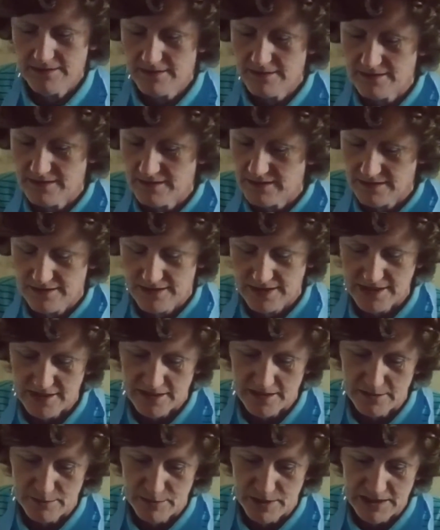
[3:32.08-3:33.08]
Oof, it's
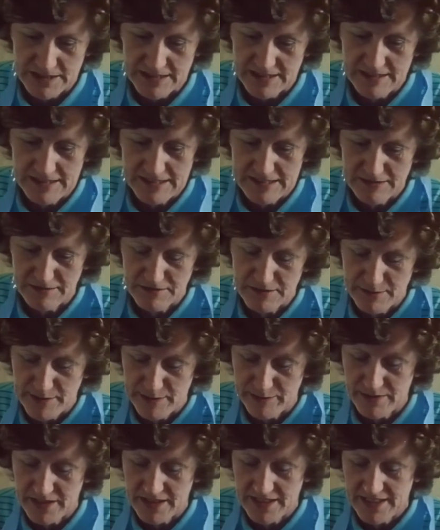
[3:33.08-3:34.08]
horrible. I can still
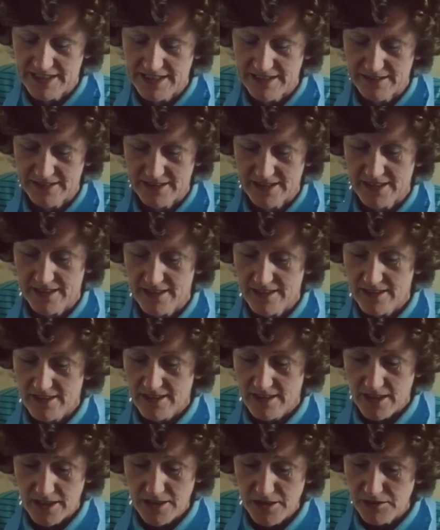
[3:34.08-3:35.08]
remember it now.
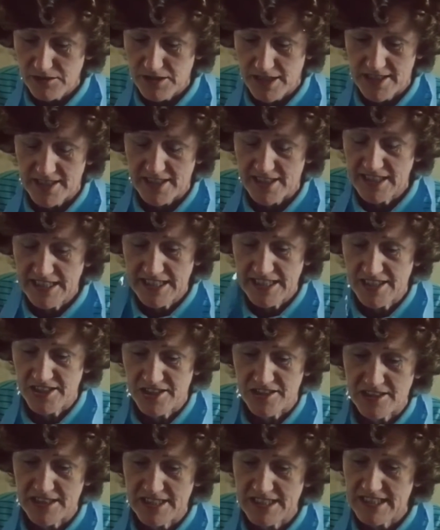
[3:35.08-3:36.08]
I do get it
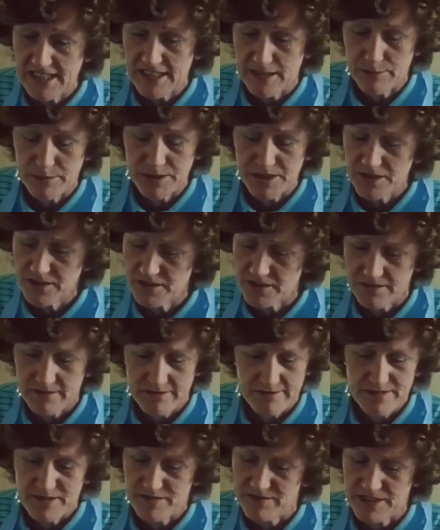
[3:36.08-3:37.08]
occasionally now, but not
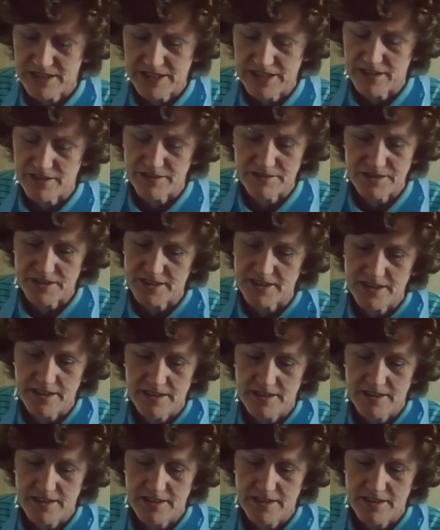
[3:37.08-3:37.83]
very often.